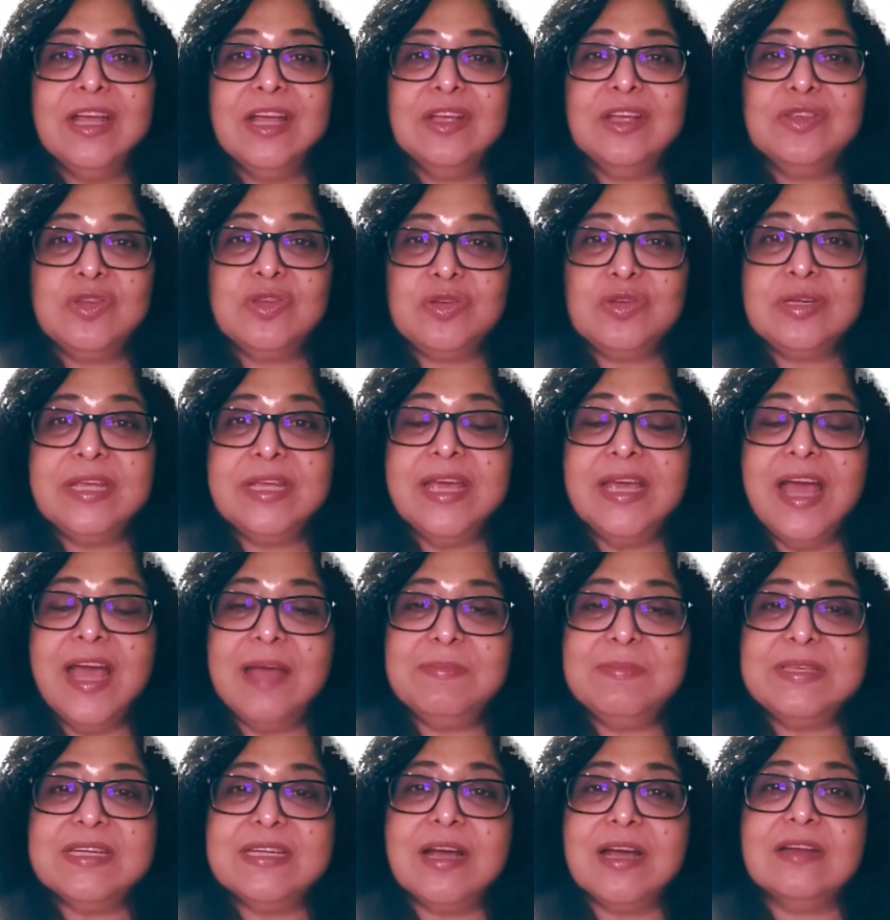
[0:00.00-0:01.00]
So today
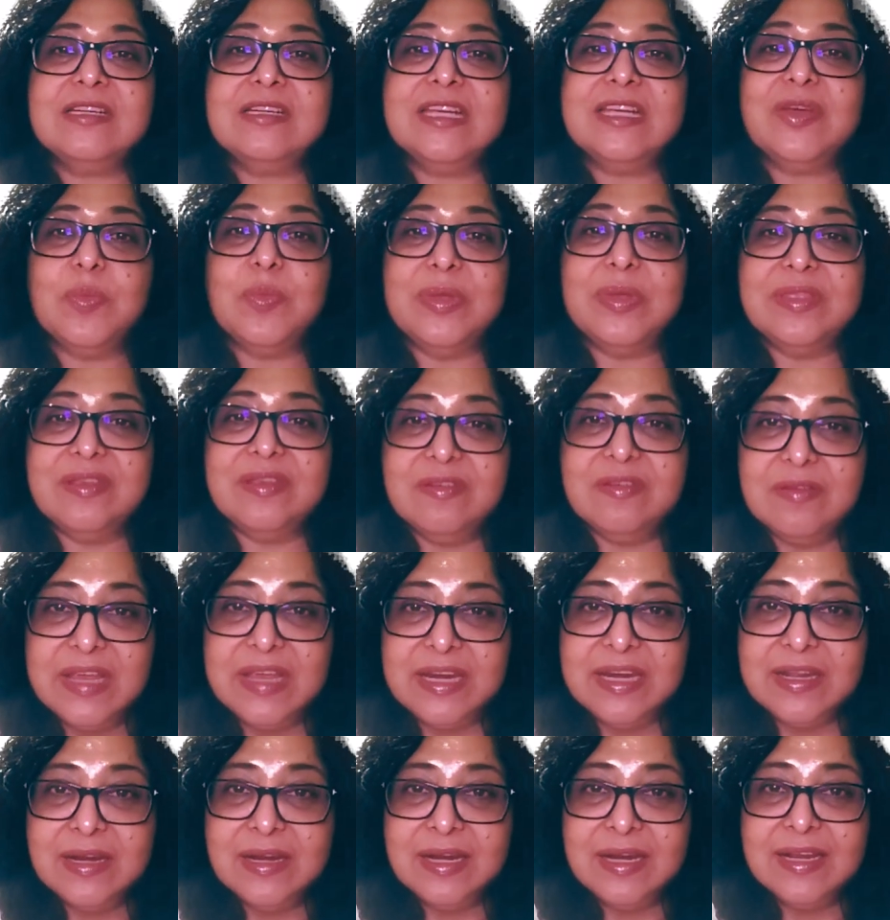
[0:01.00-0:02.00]
I'm starting with
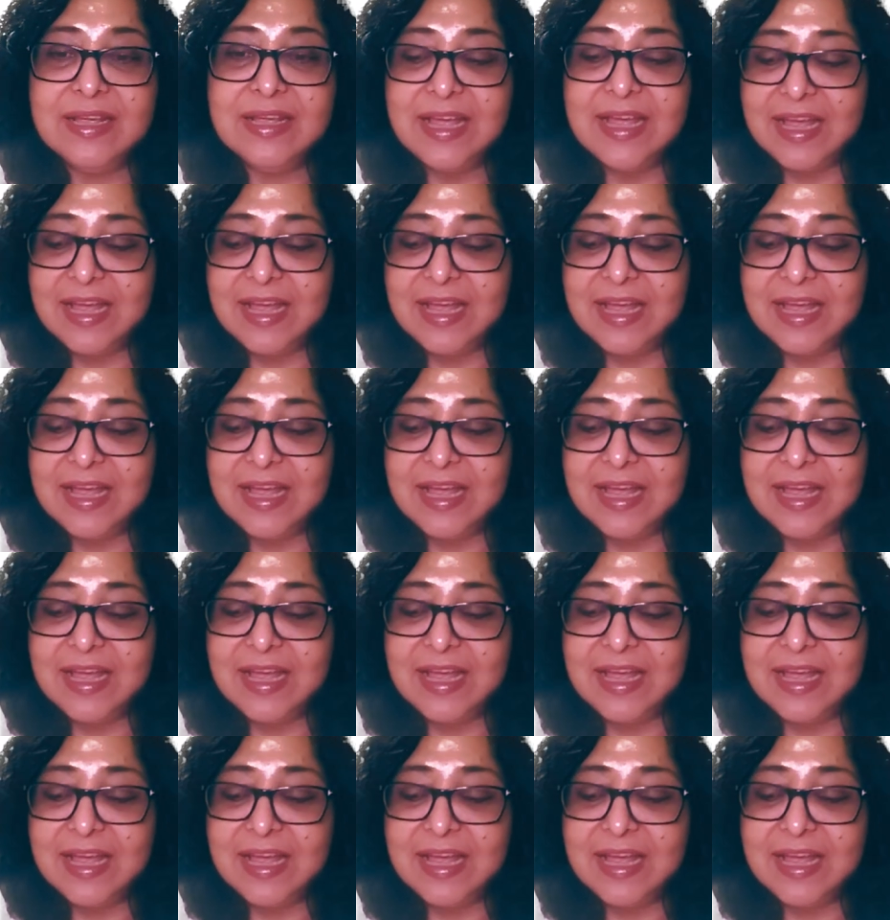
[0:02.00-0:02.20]
renal,